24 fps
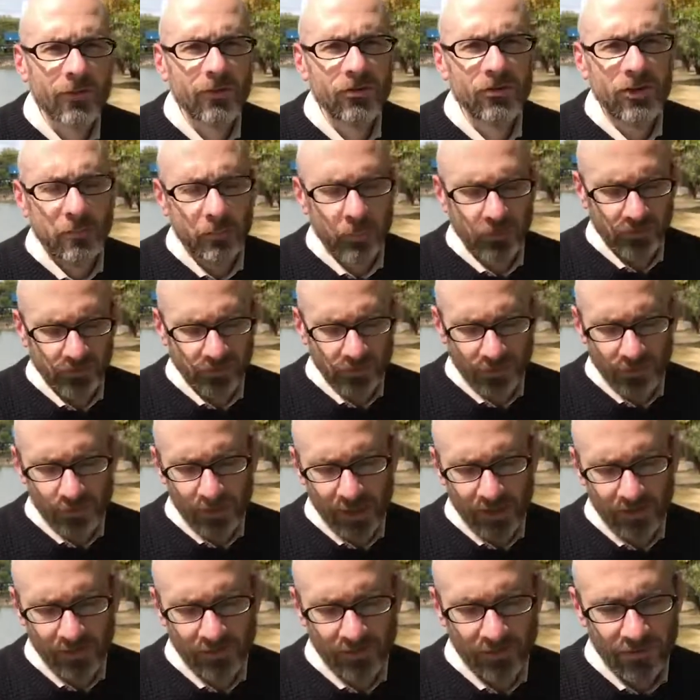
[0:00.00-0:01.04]
did the sheeple
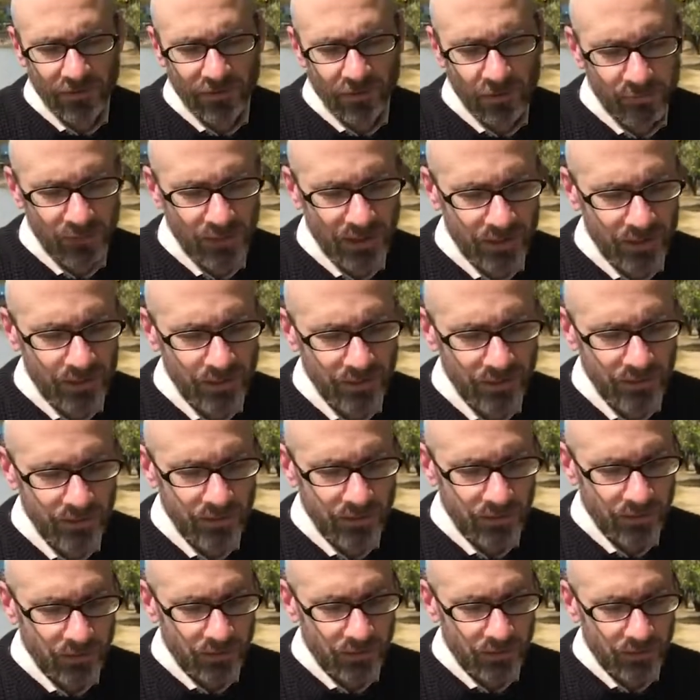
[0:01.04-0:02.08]
suspect that someday
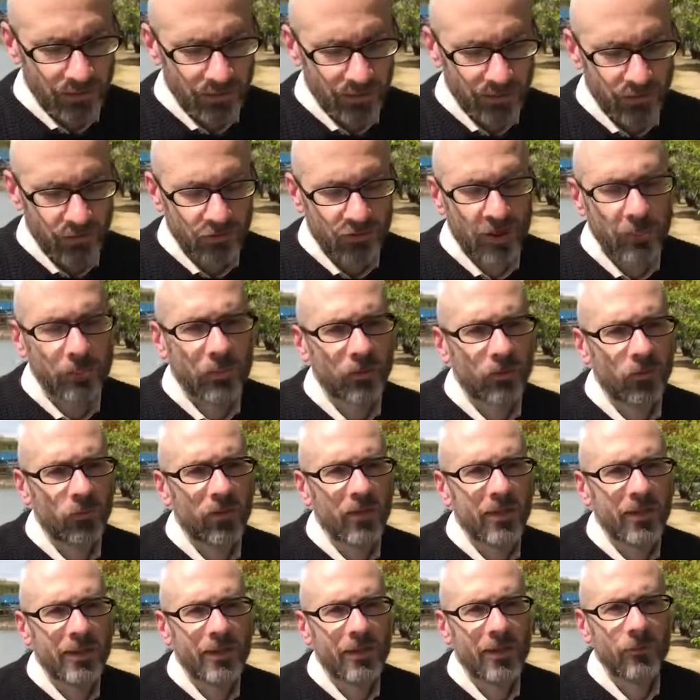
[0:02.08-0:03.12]
the
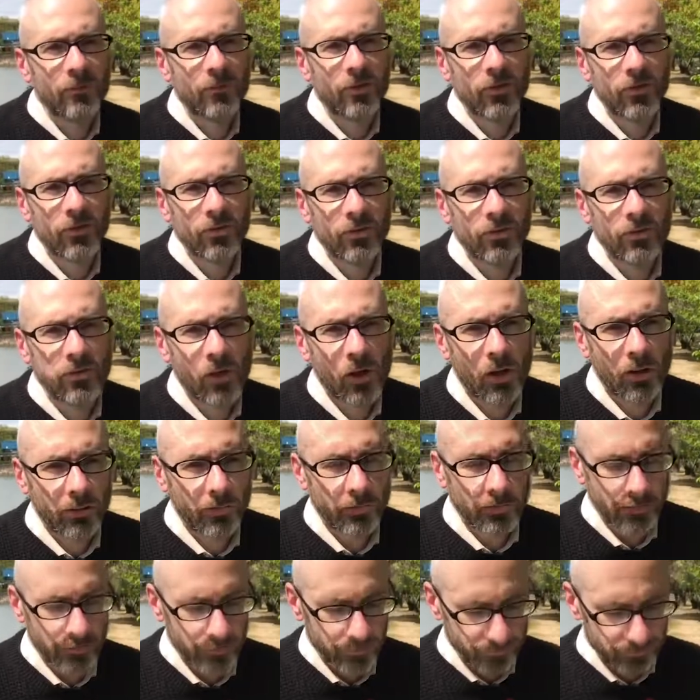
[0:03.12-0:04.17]
shepherds would lead them to the
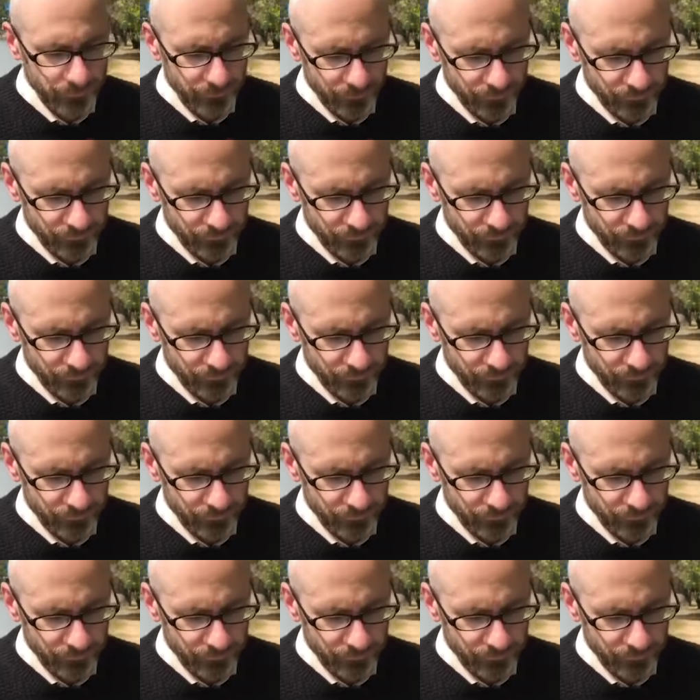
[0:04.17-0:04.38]
slaughter.